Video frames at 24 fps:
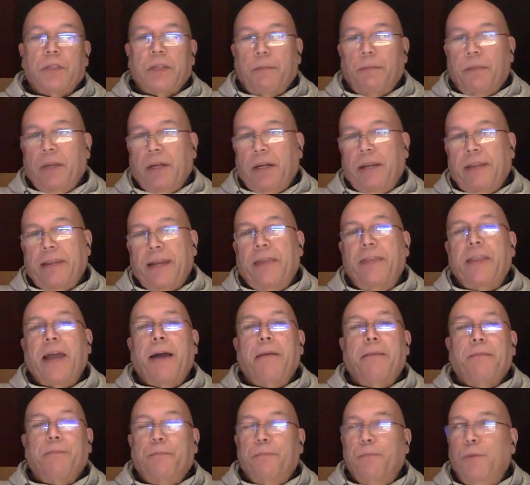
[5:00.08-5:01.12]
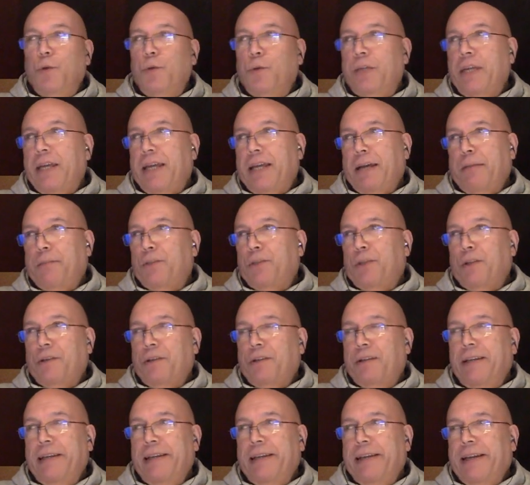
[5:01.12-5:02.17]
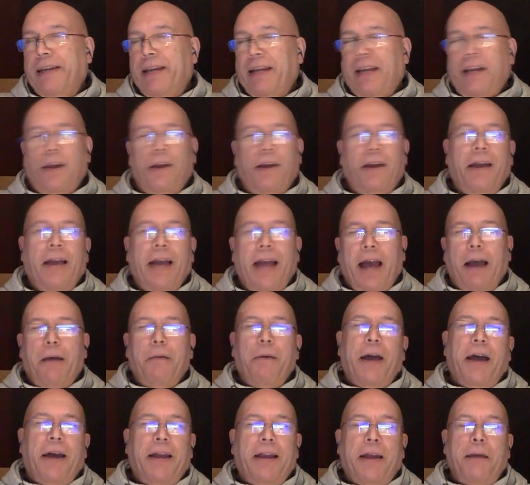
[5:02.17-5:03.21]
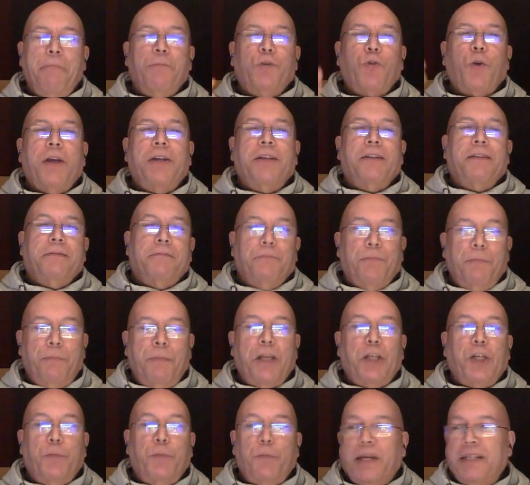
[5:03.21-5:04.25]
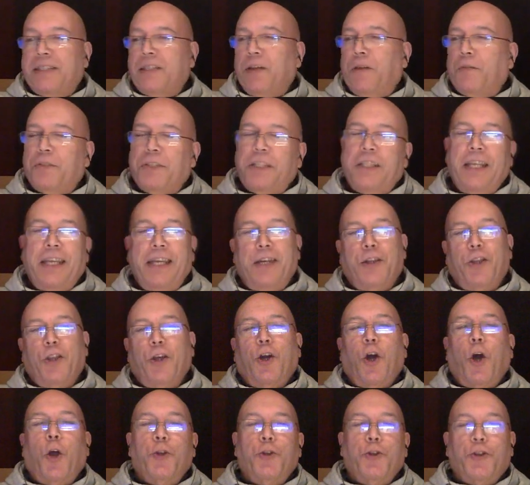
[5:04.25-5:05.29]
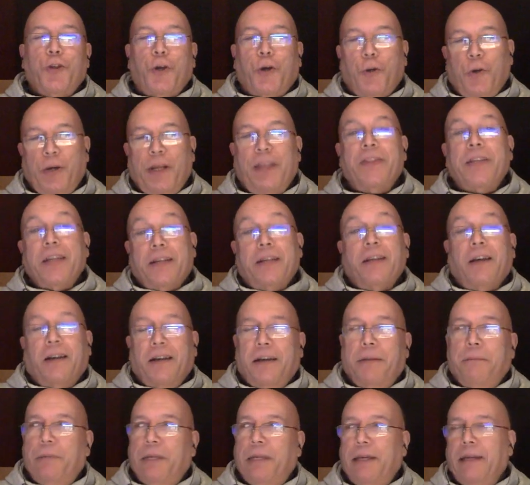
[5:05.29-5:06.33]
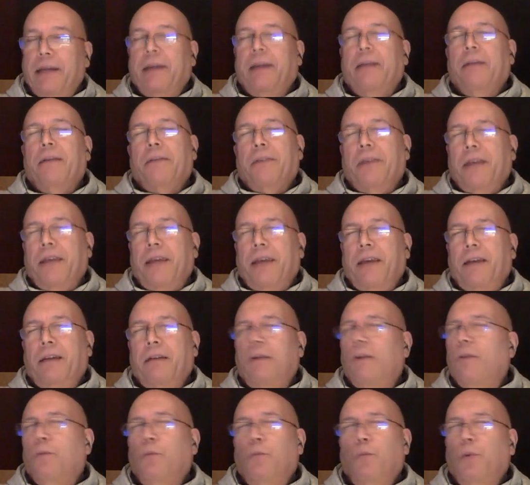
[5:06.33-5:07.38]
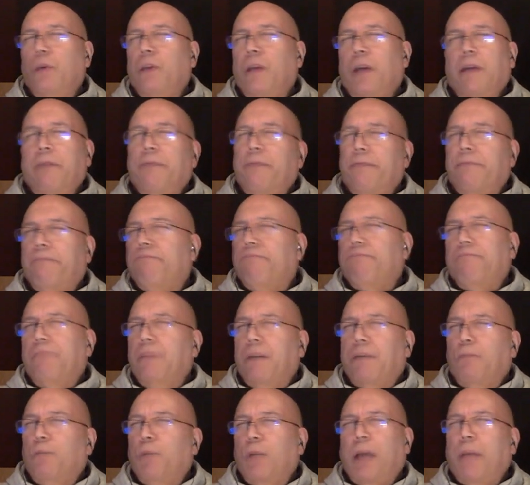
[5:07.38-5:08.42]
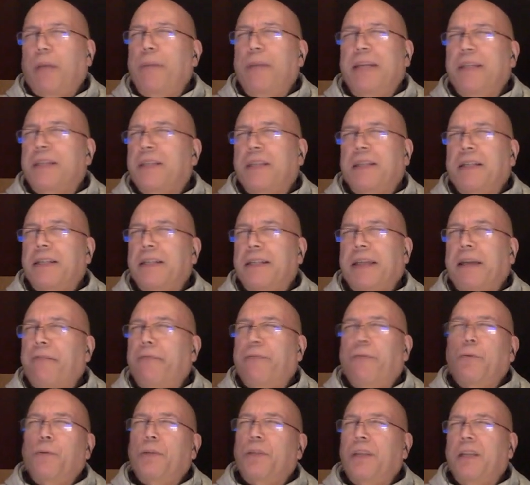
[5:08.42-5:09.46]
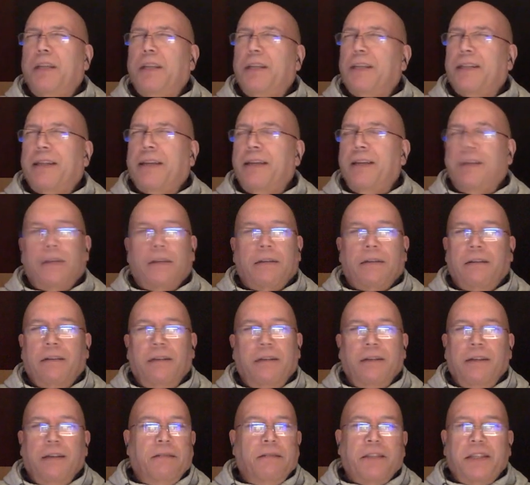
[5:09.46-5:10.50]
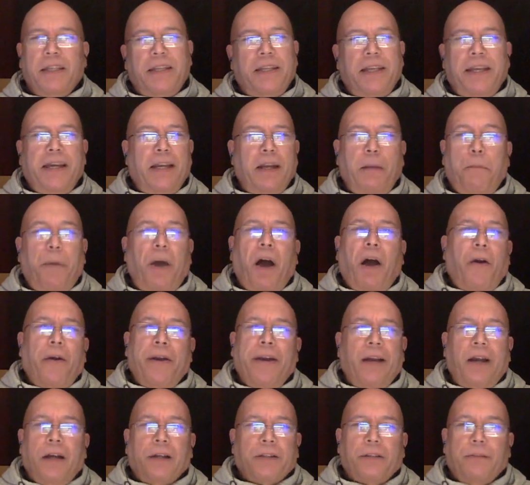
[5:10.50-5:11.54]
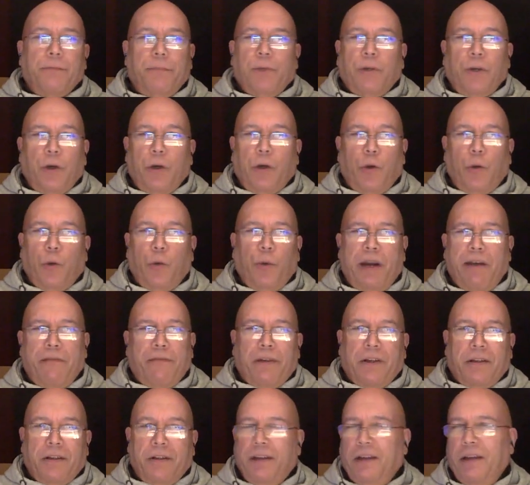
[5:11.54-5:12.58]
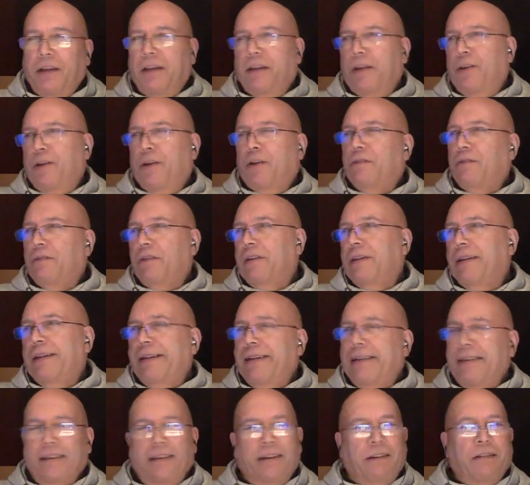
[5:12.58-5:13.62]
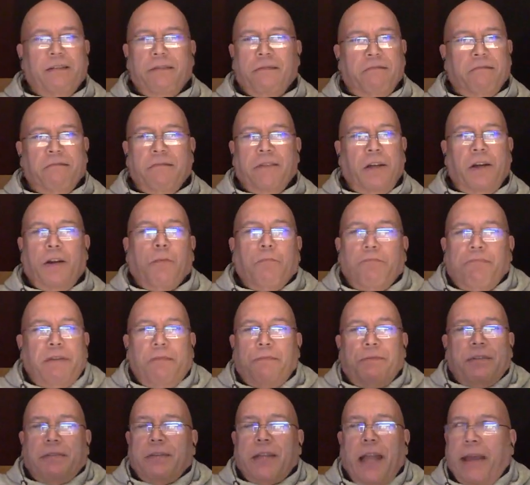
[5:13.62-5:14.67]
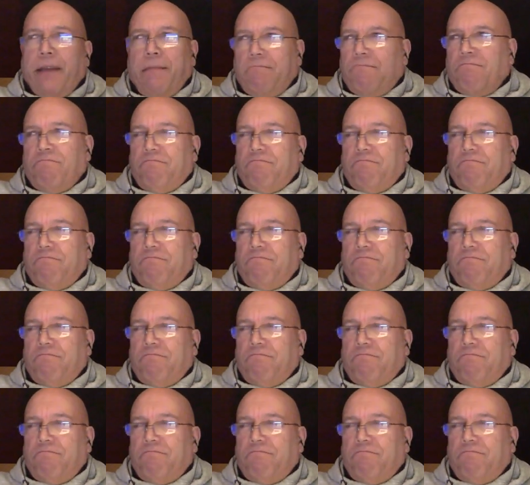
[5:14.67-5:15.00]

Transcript: something like that, and that music comes on, and I, I and I'm trying to imagine myself sitting at the console at the time, thinking, would I've you know, would I be listening to that 40 years later, sitting in a bar in Luxembourg or wherever? You know, you know, you know, it's like,